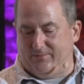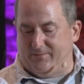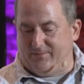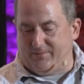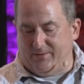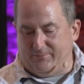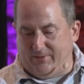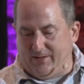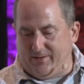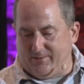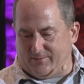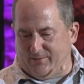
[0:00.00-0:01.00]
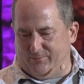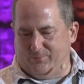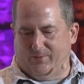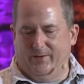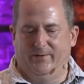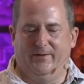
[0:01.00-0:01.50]
This is really a
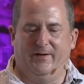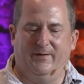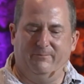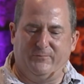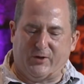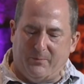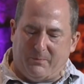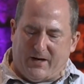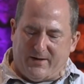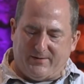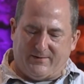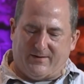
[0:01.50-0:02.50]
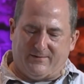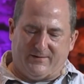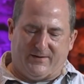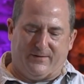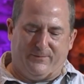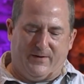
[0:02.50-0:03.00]
tough one. Joe Biden
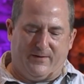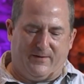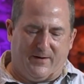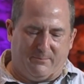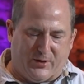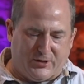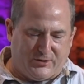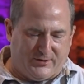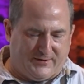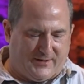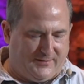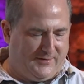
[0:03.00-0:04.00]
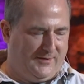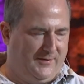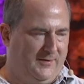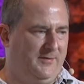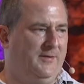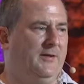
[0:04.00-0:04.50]
doesn't give me the impression
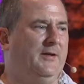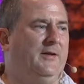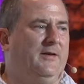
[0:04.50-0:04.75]
that he